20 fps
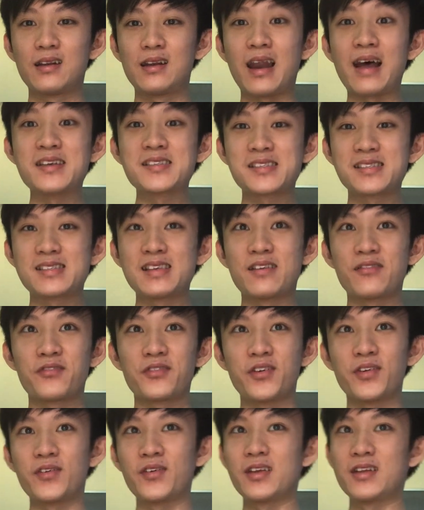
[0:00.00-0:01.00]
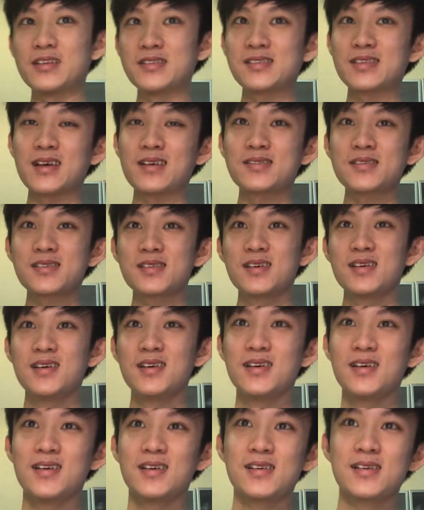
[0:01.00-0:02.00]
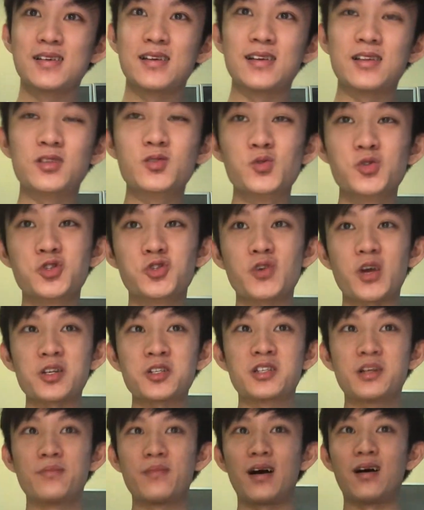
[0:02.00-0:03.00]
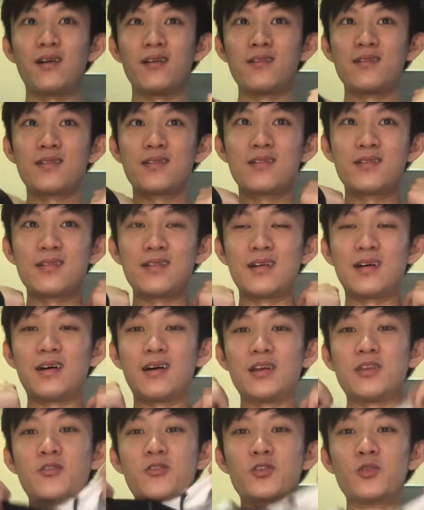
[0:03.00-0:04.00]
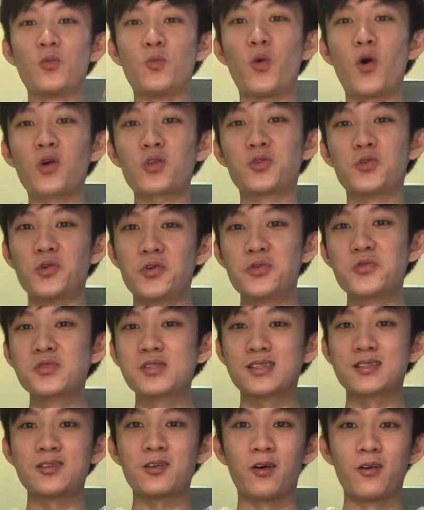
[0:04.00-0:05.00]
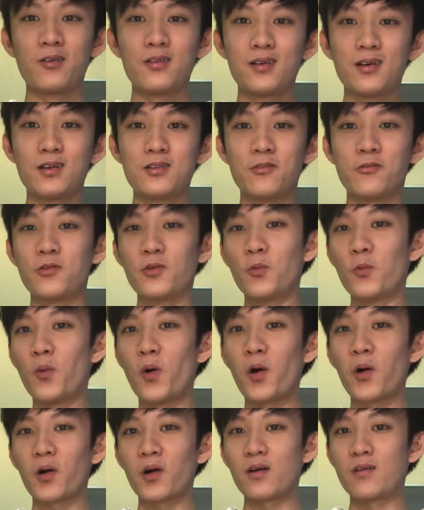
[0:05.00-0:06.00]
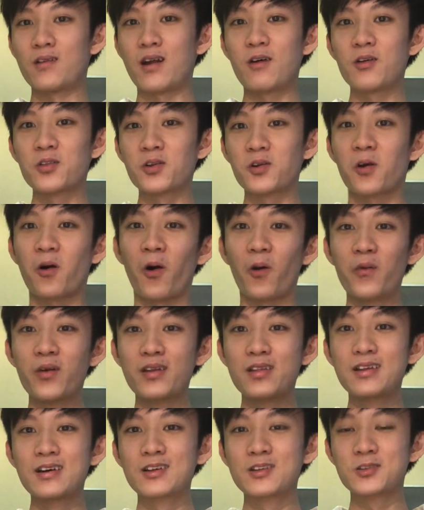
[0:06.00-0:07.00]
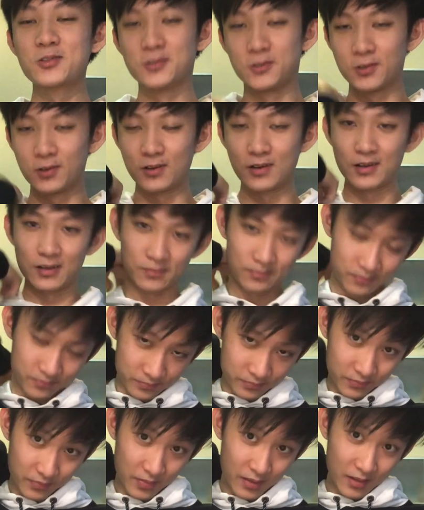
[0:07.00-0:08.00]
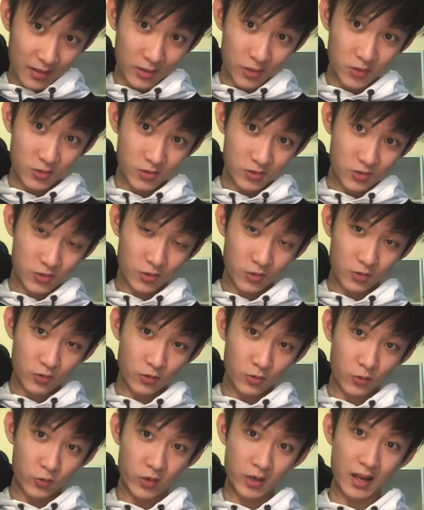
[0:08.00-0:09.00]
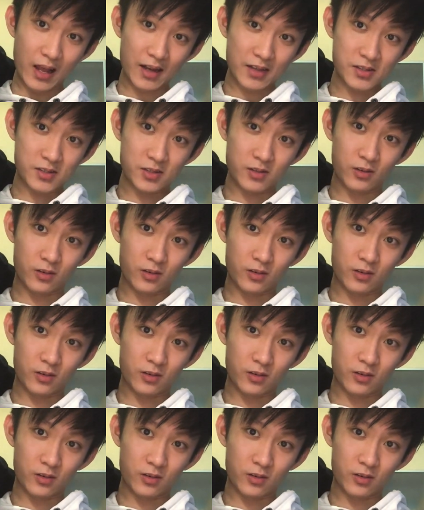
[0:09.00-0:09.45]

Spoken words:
less stiff, in a sense, to stretch them out. You have to walk to use the toilet. You have to walk around the corridor to relax